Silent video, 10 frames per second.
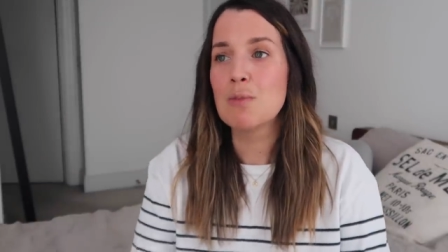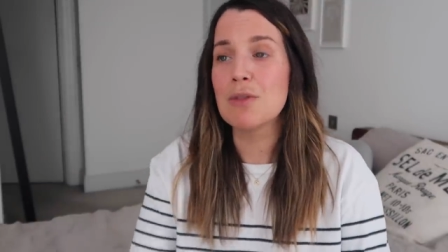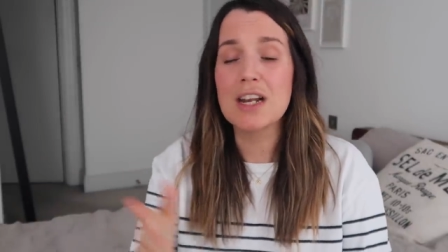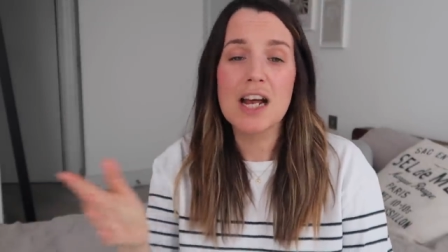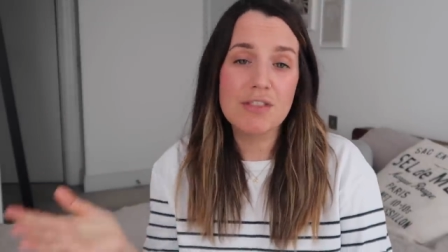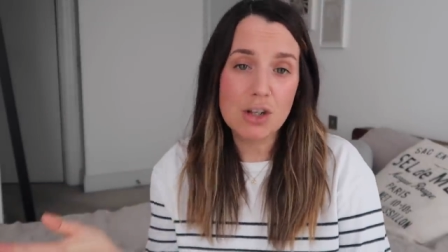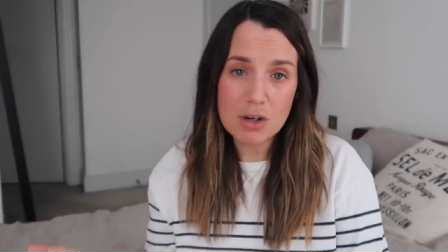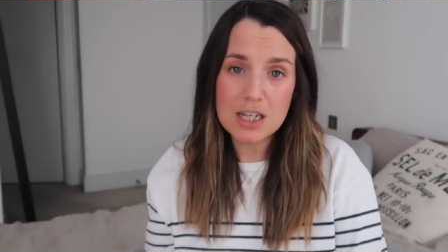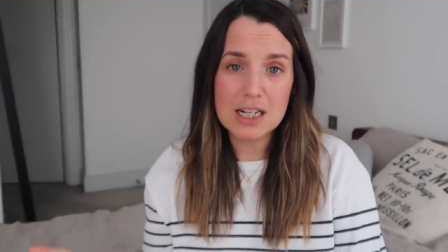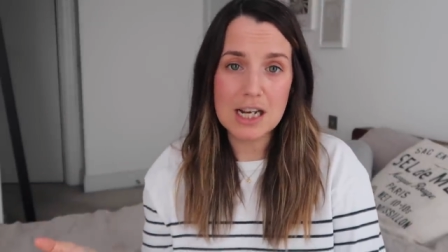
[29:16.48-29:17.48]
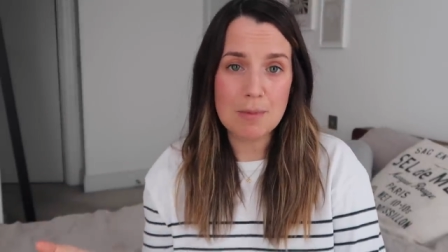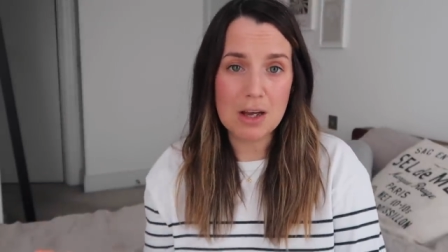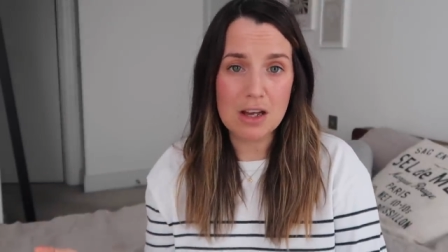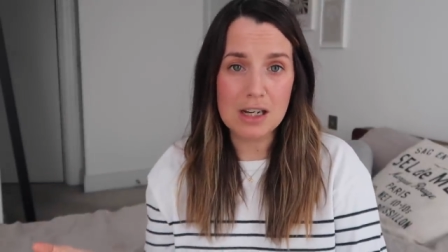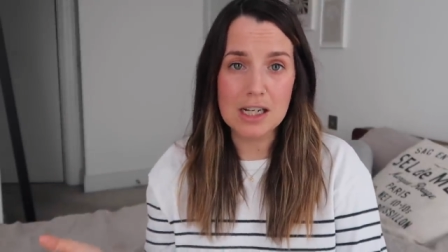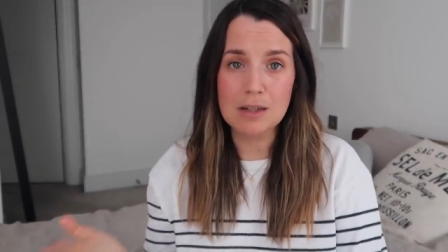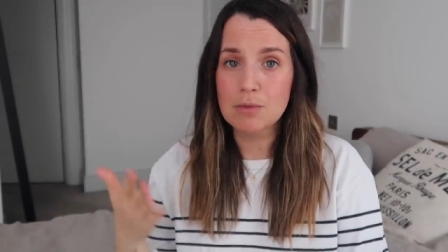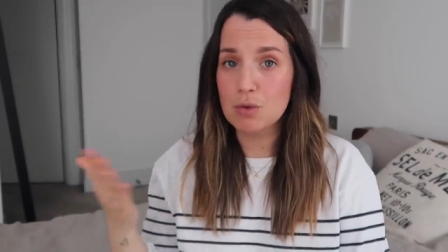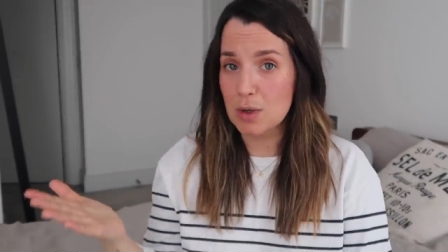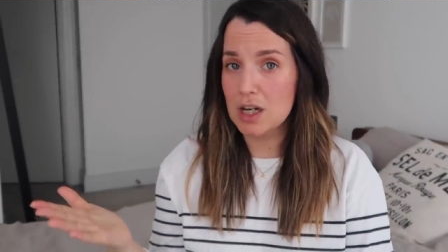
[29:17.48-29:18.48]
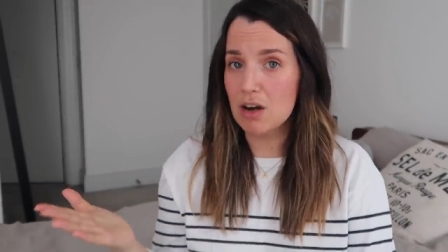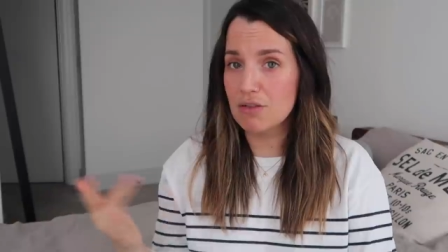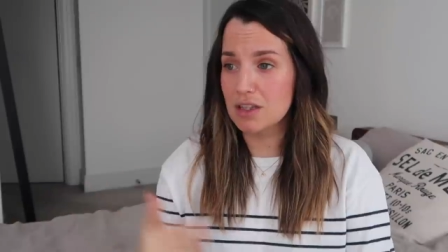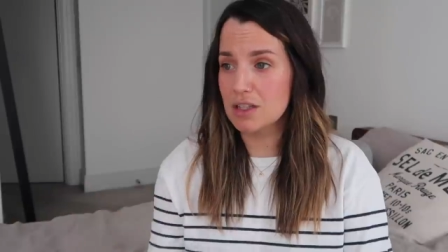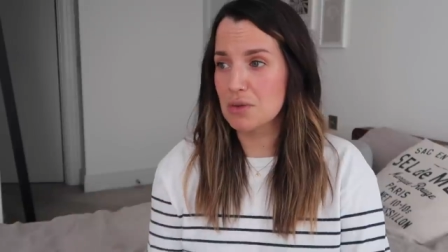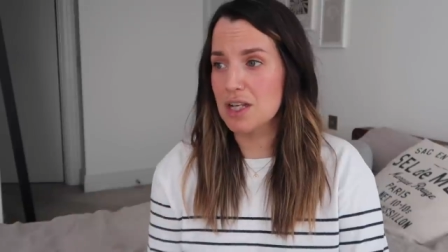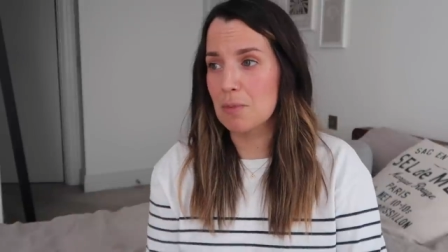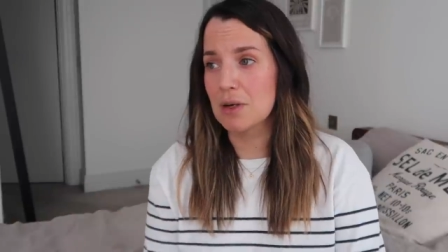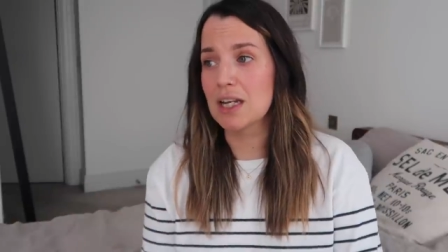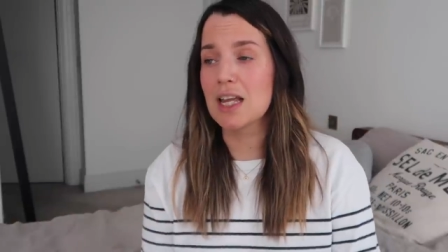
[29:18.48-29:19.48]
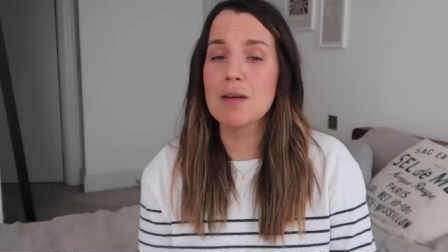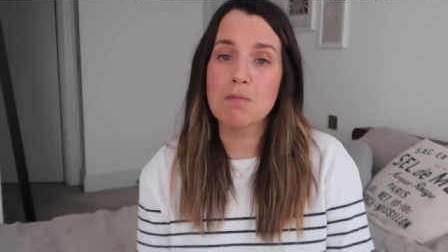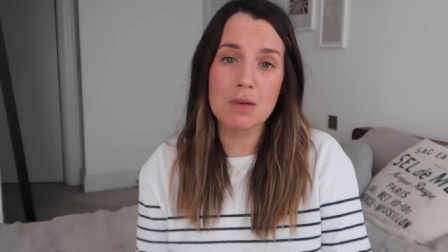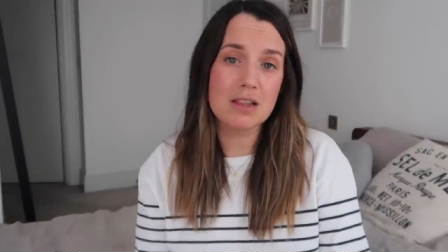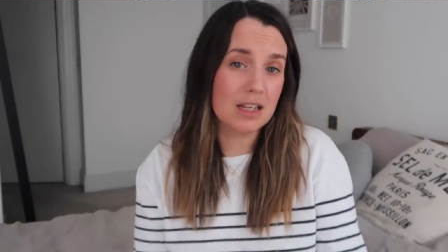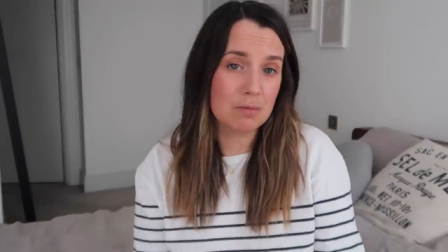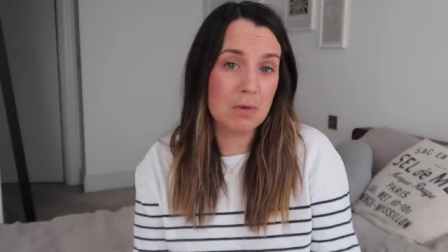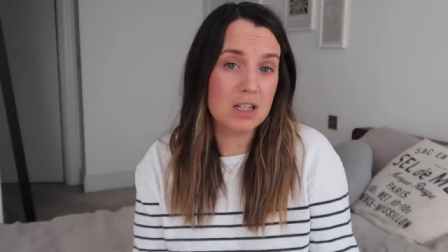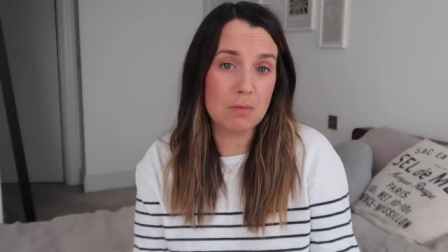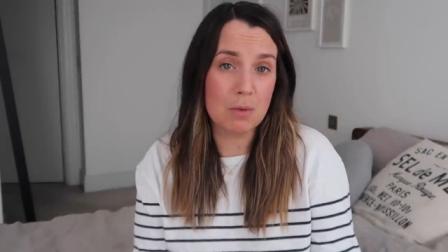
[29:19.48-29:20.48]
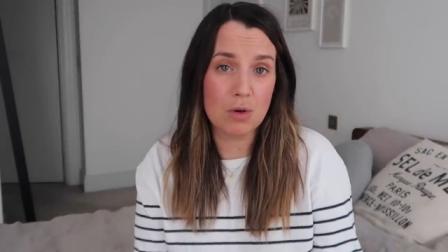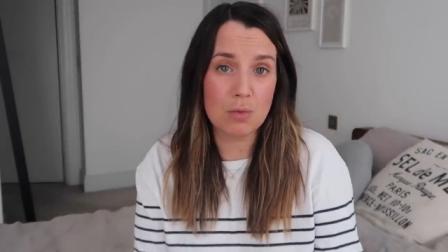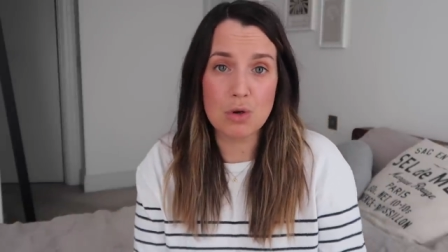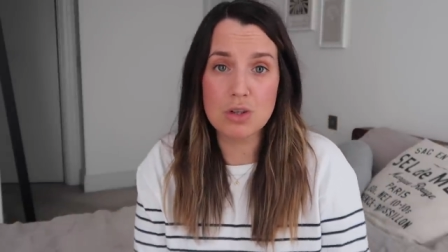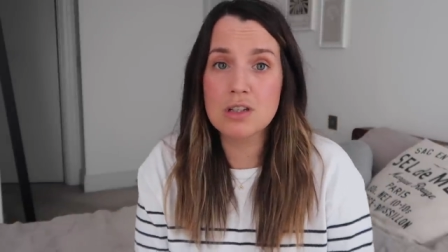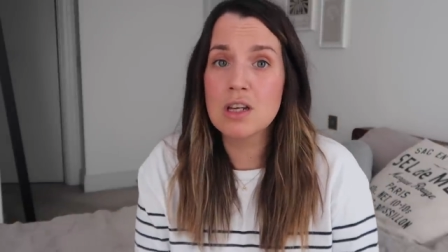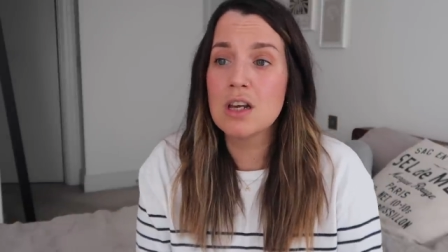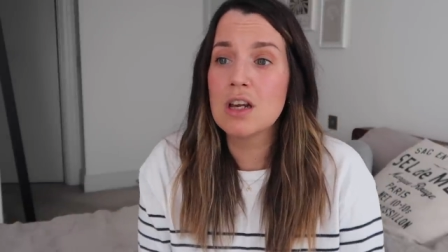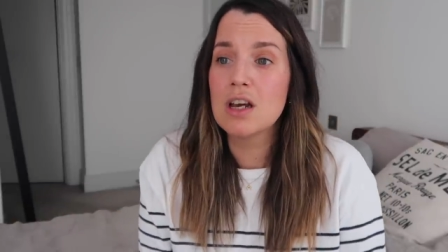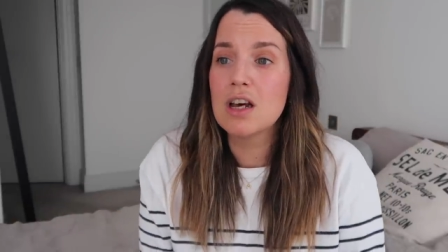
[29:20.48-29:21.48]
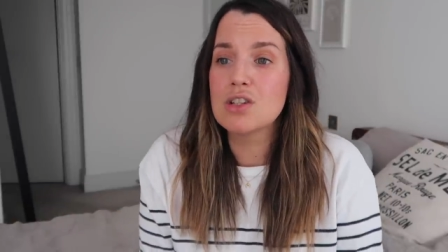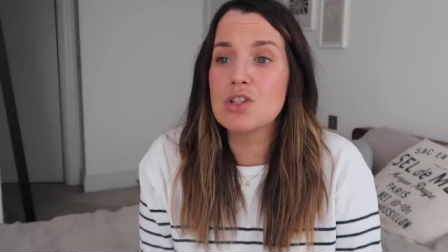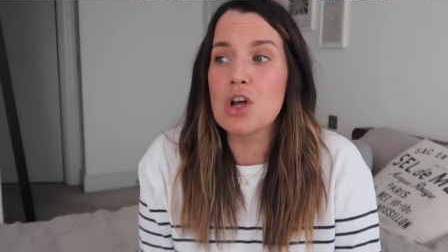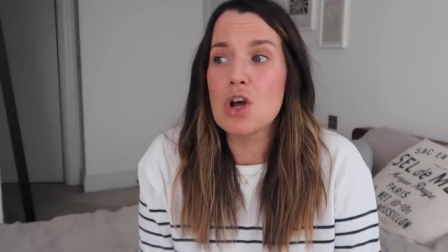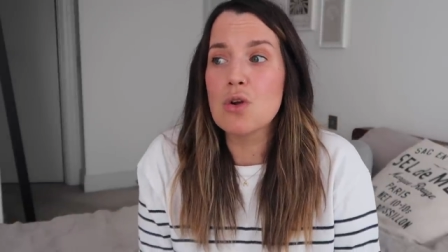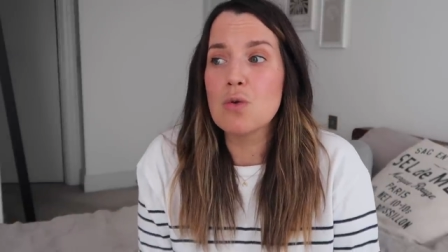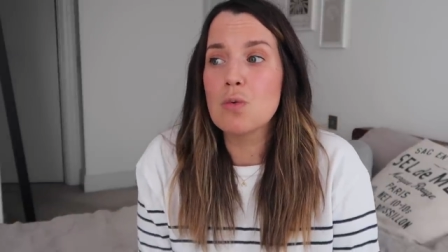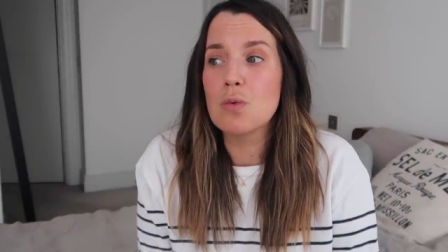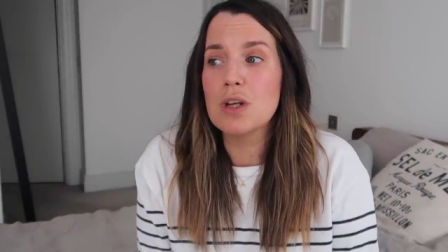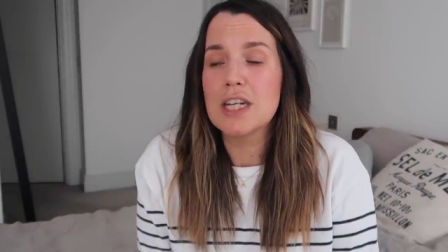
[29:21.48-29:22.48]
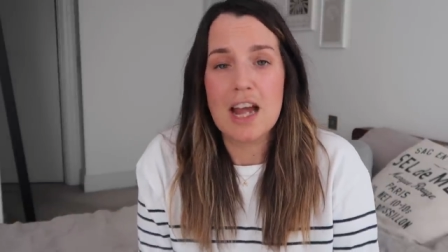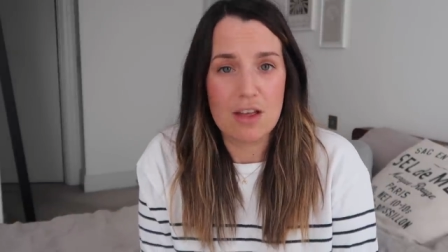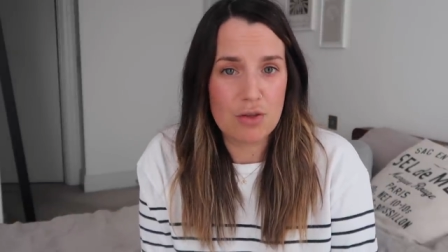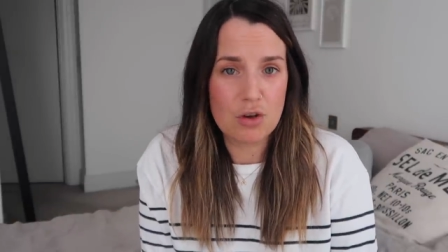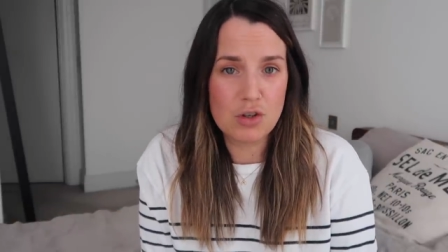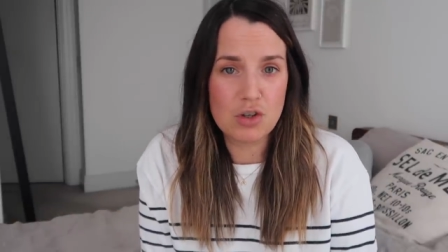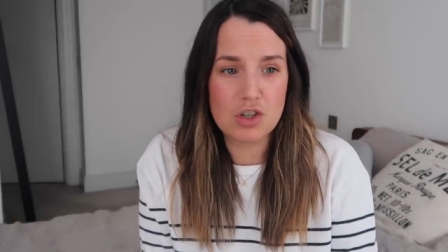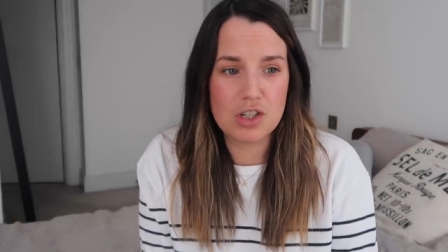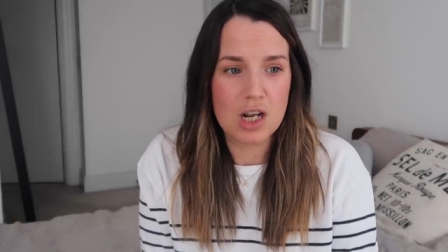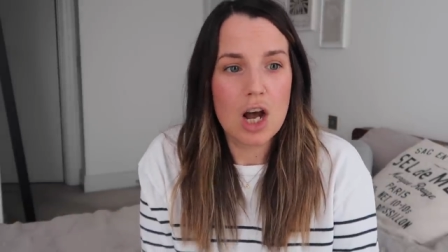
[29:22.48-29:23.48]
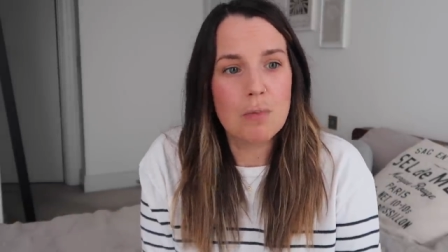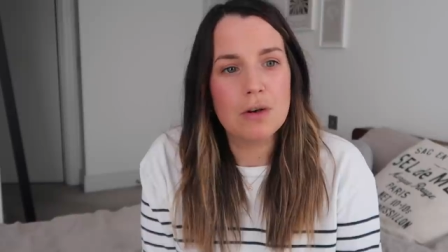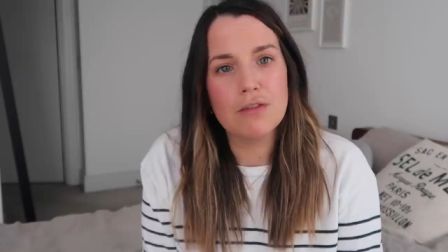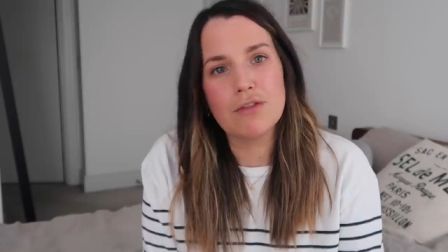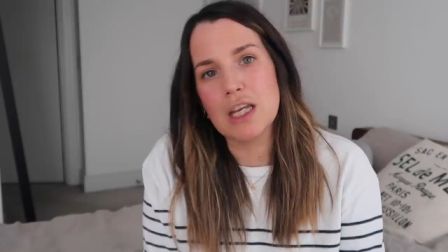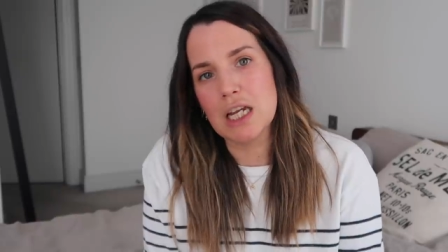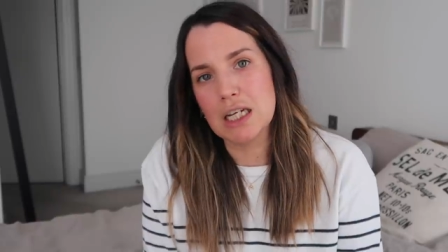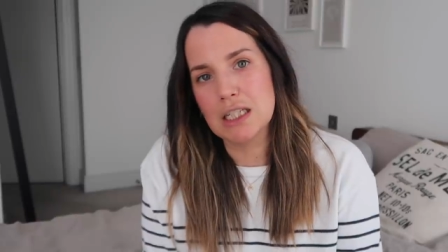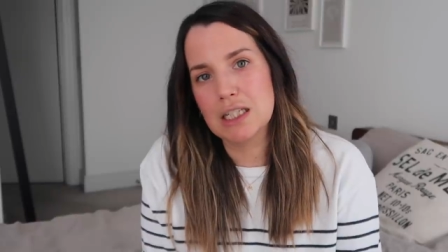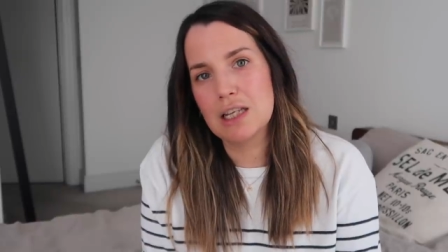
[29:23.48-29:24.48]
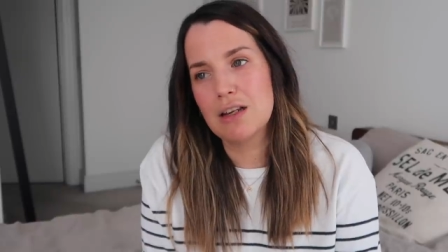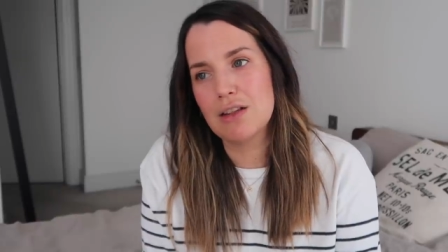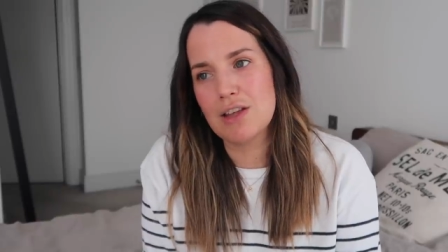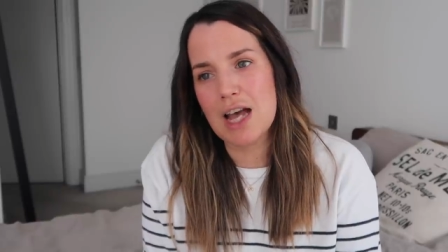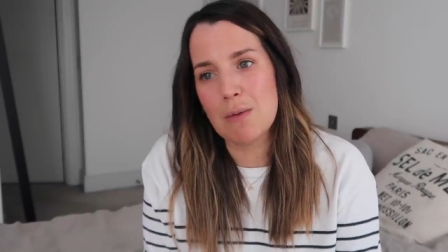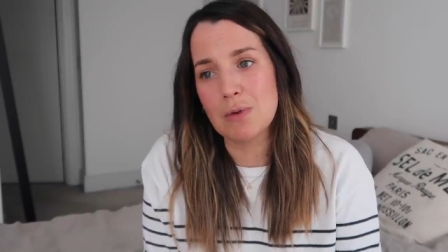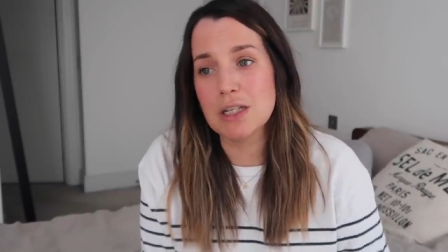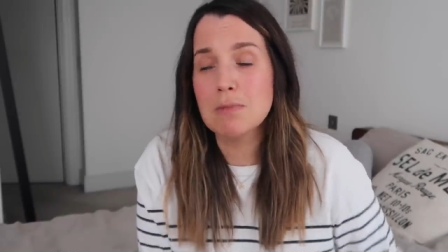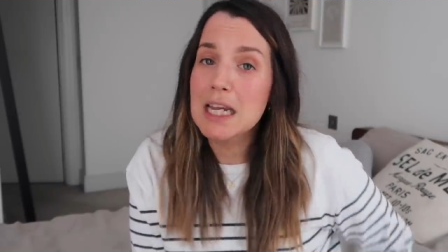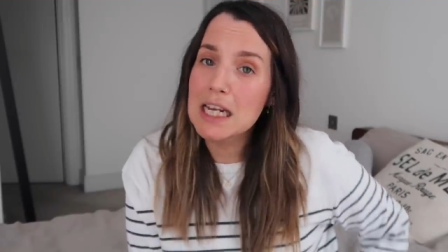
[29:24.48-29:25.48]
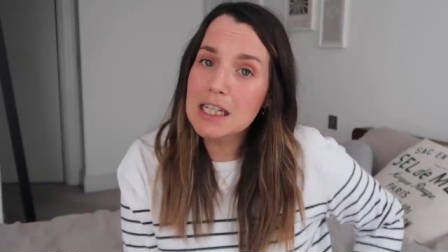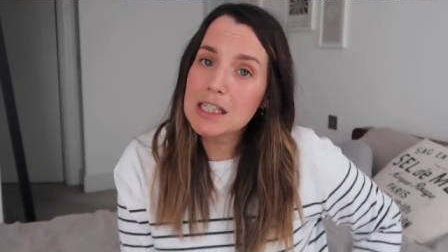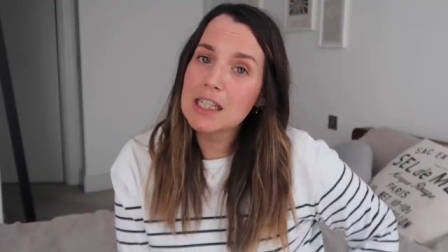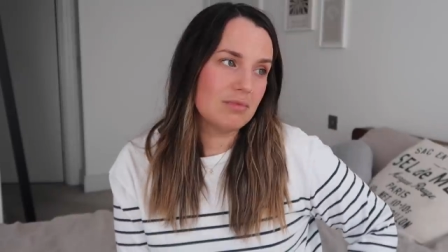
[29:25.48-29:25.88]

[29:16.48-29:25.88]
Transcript: But then having gone into labour early the week after this was happening, that must have been what it was. So yeah, those are just a couple of things that happened to me.